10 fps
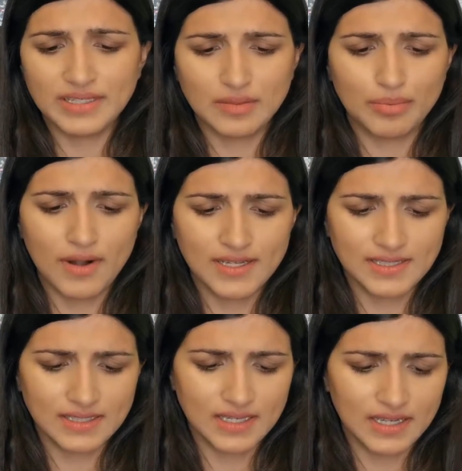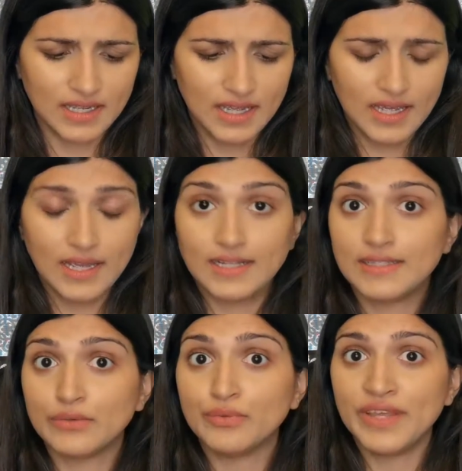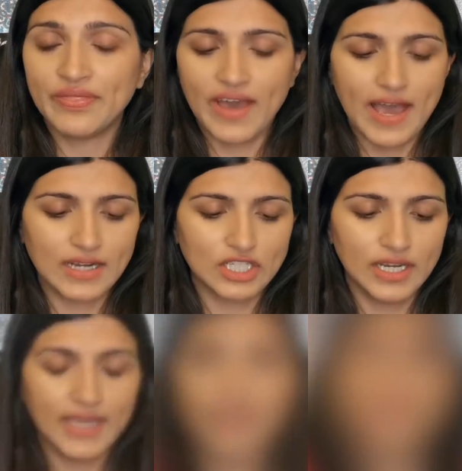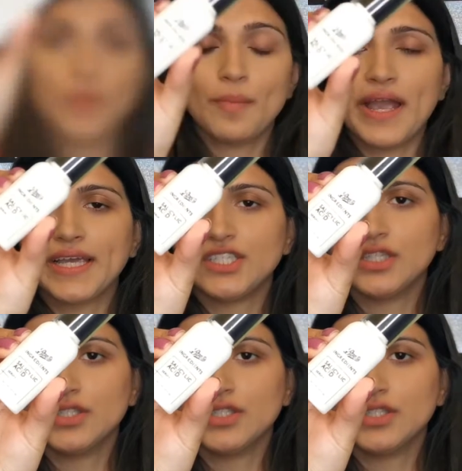surprised to read that, actually. This is what the packaging